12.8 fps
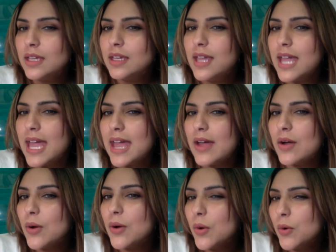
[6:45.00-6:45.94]
At
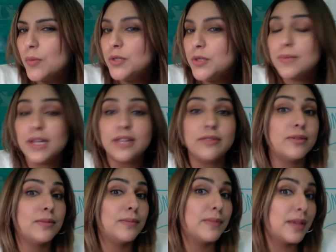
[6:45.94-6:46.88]
home, you might
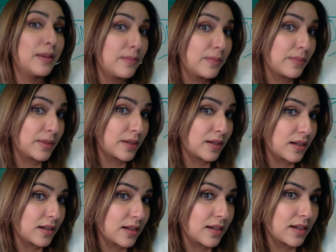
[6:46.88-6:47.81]

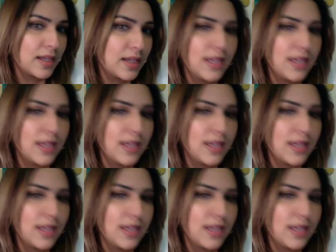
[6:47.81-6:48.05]
remember.